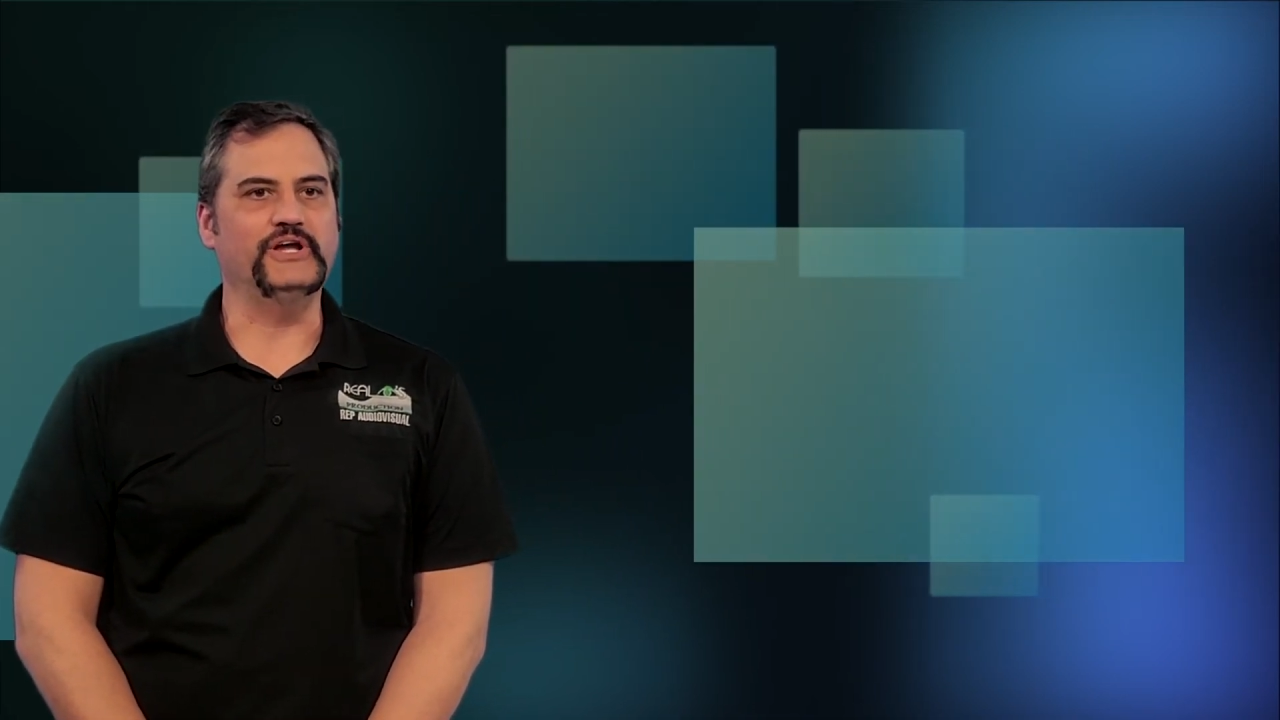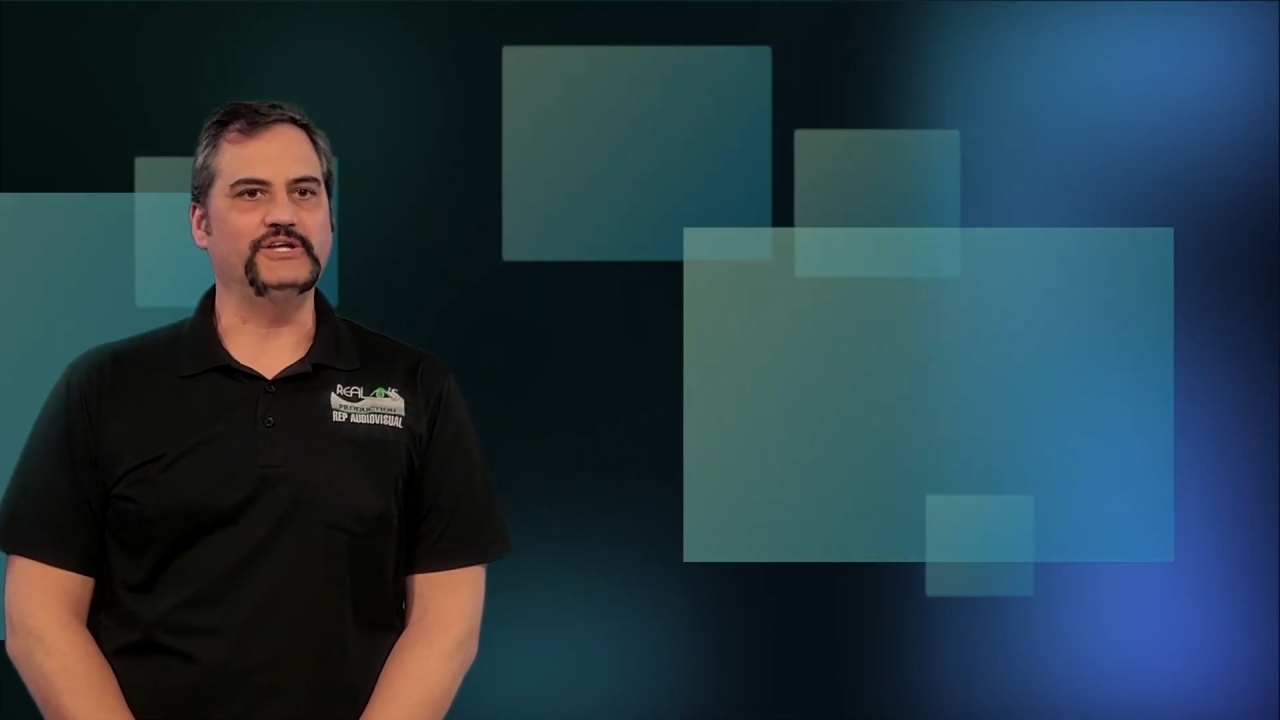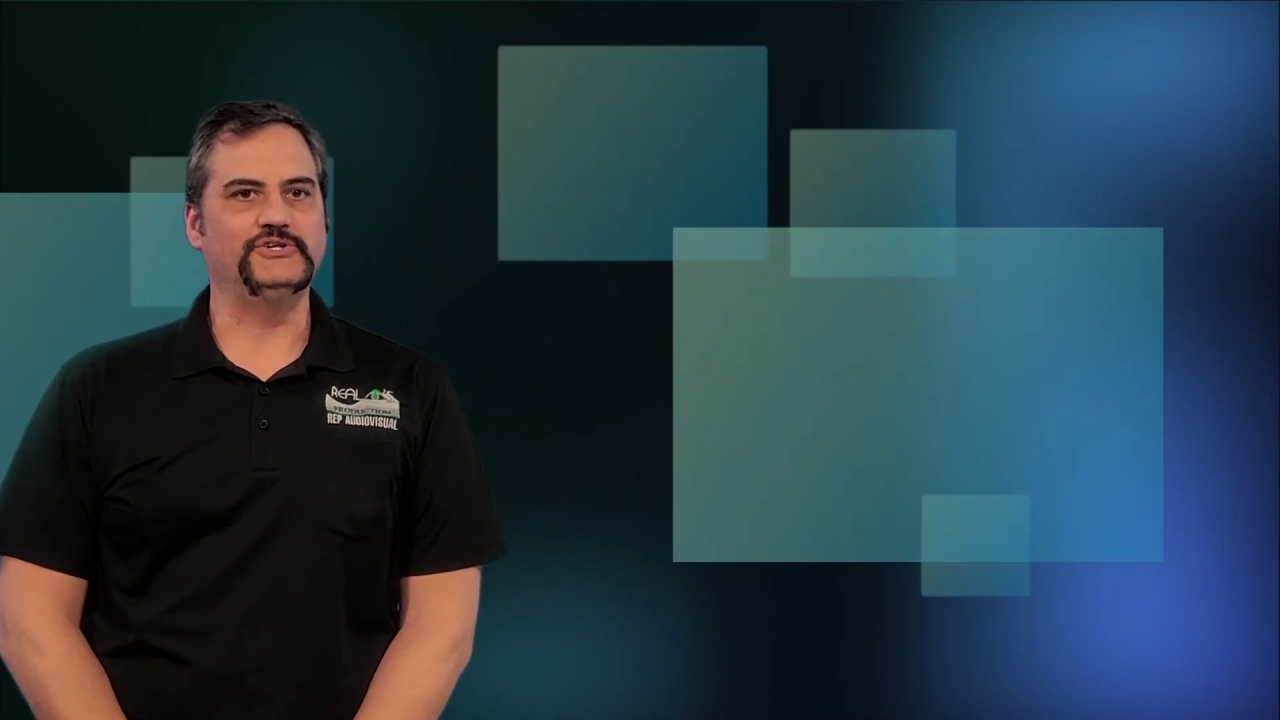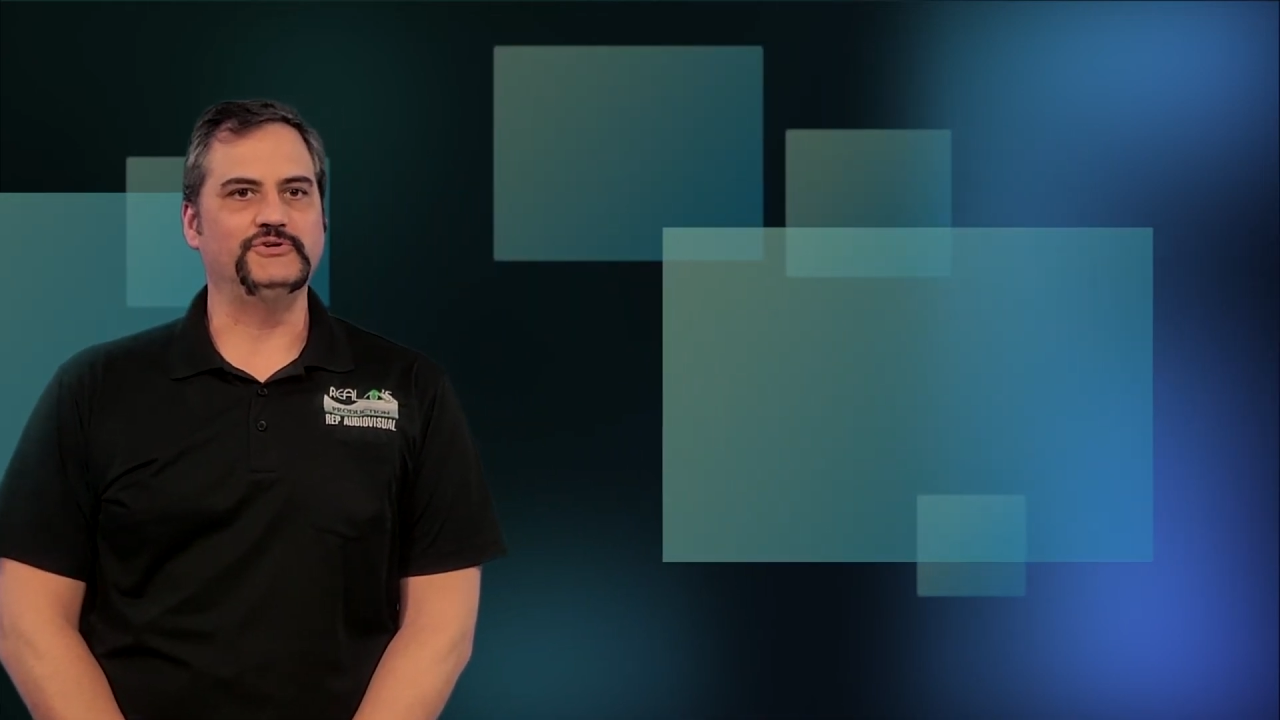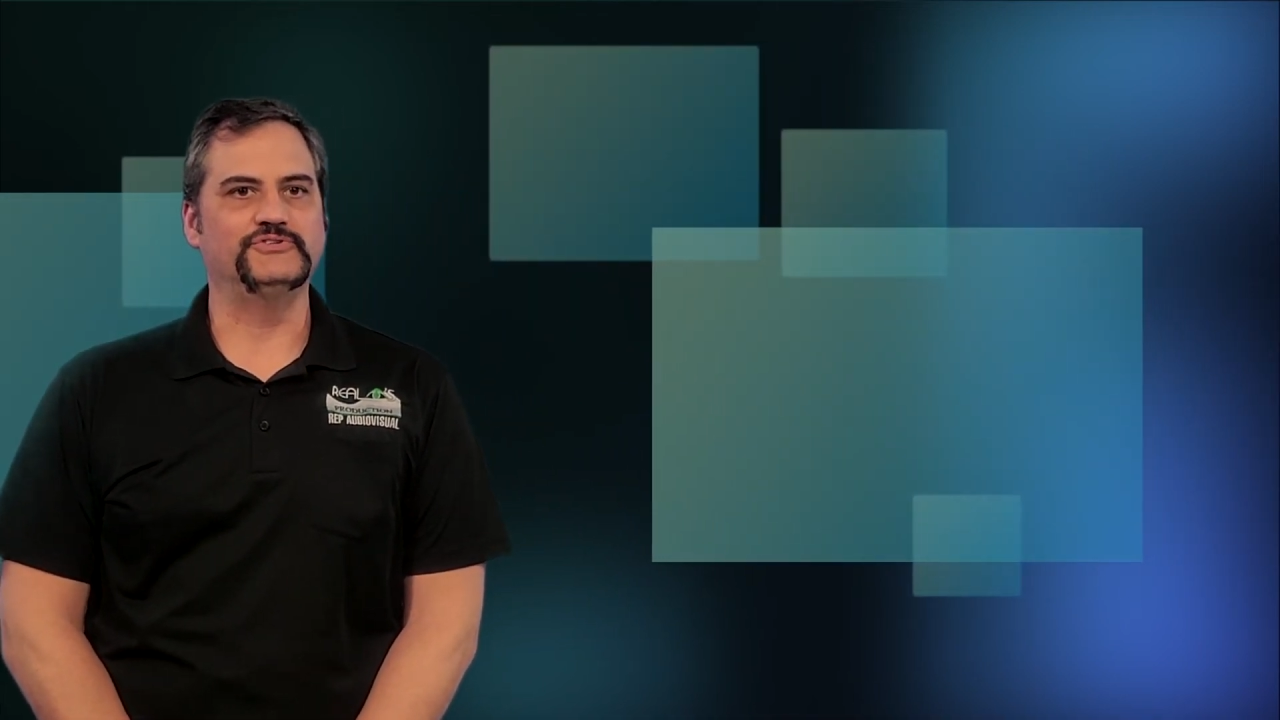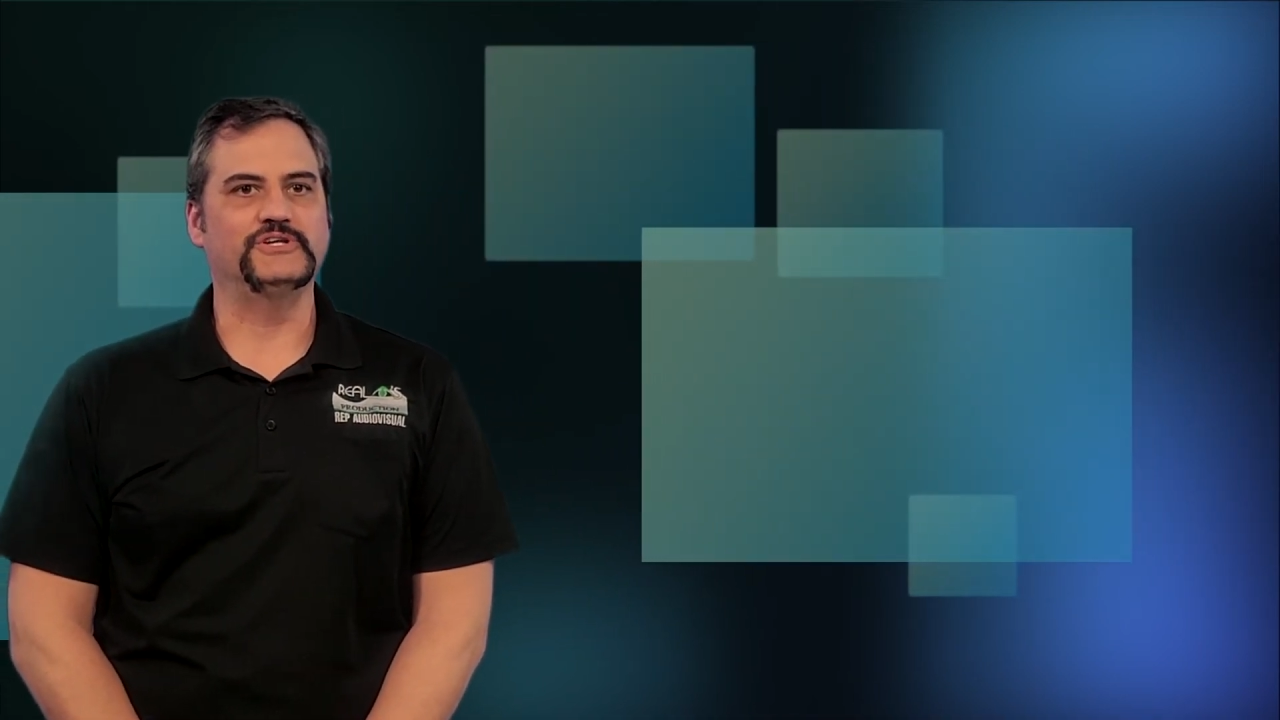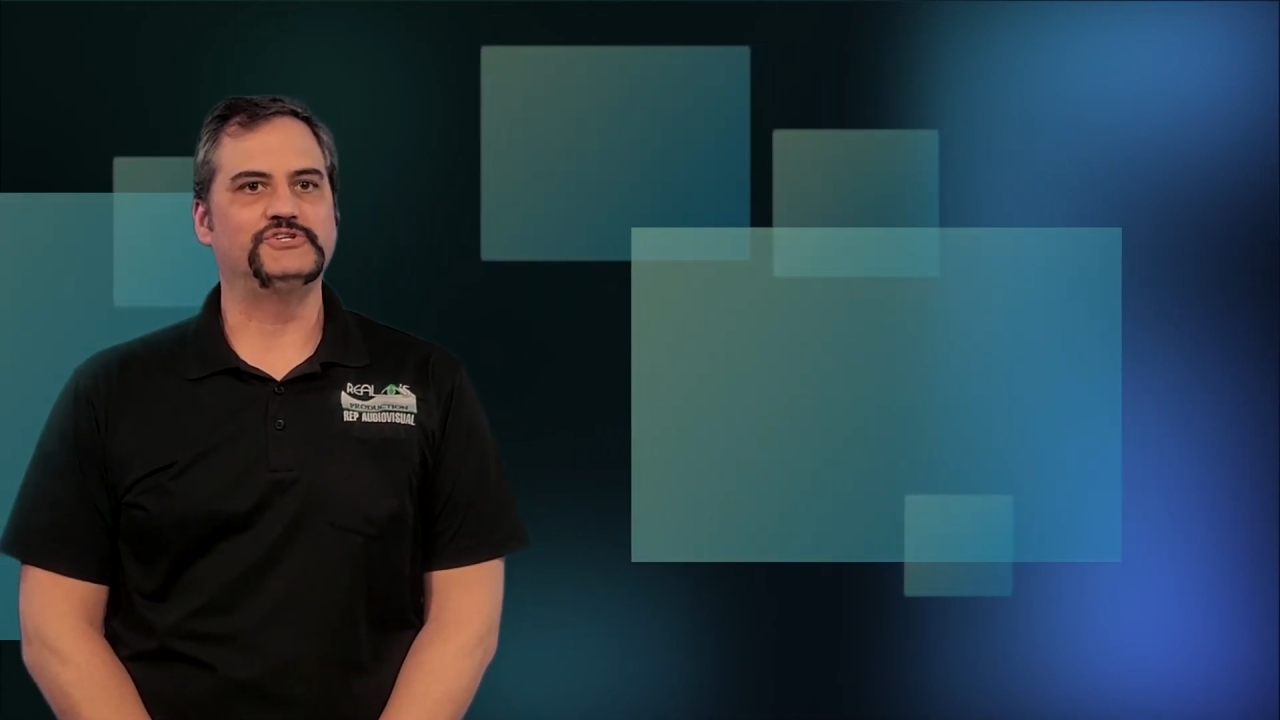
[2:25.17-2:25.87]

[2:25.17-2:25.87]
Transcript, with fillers: issues on